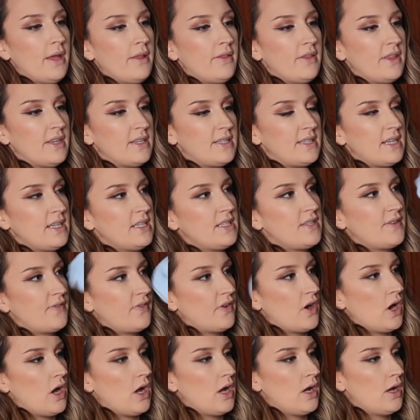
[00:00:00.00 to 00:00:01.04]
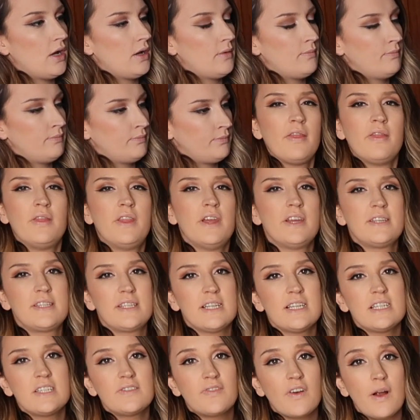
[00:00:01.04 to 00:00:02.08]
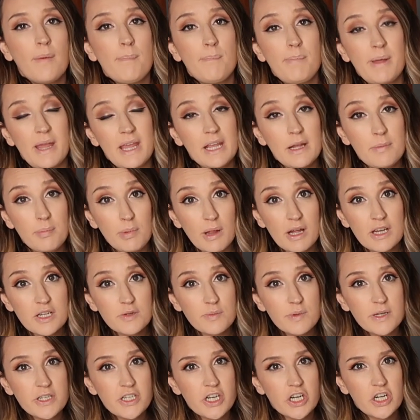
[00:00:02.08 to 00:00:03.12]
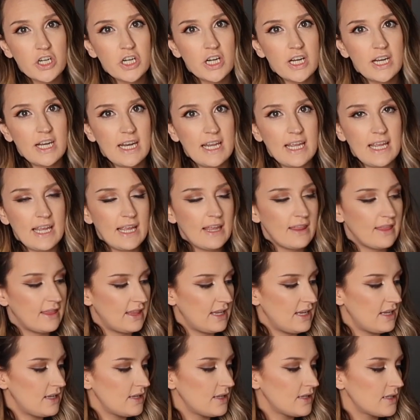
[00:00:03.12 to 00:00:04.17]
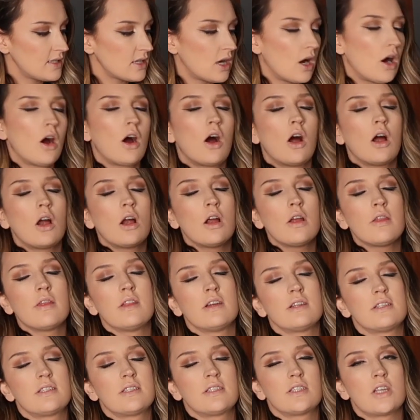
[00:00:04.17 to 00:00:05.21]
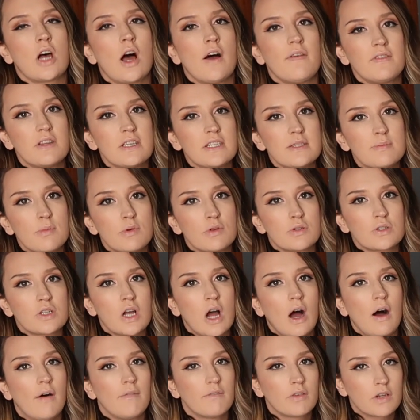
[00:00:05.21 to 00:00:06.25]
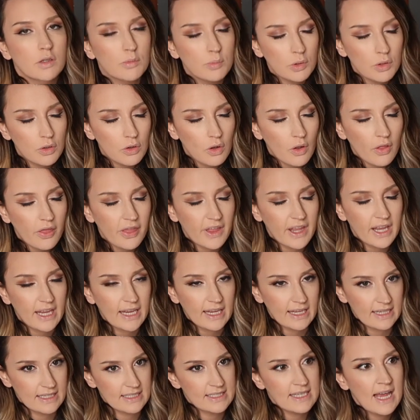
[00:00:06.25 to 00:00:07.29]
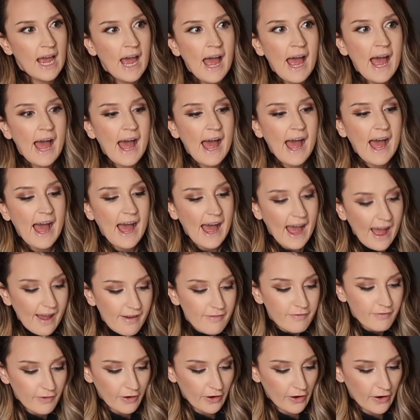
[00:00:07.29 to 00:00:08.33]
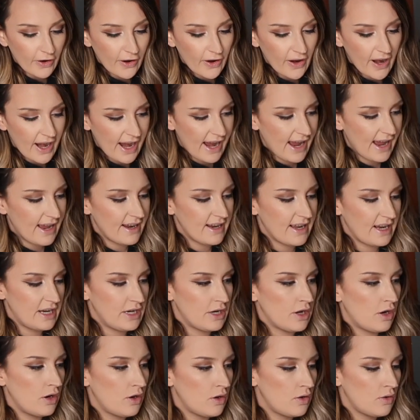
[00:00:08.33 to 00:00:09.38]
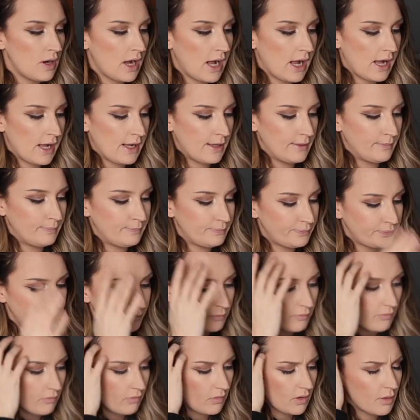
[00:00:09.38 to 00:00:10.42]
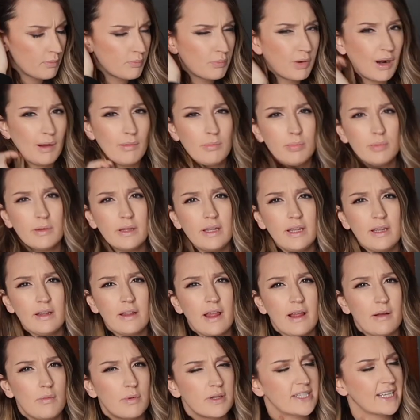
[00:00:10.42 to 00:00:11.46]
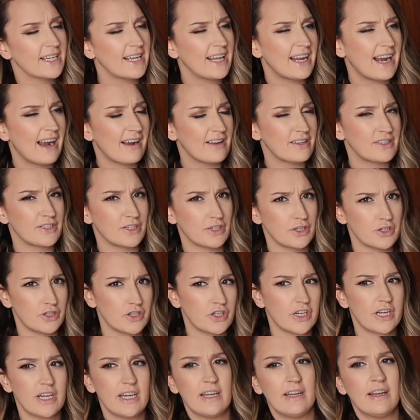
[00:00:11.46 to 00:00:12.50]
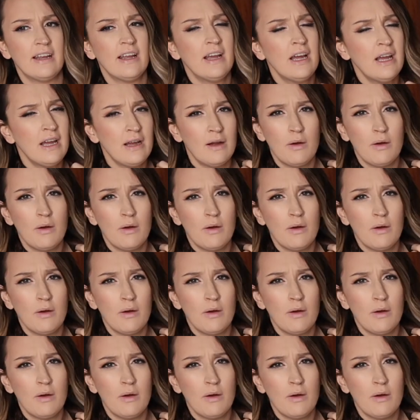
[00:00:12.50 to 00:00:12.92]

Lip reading: This is from Pink Blush Maternity. These are the softest, most comfortable things ever. And I know probably like once I get out of surgery, and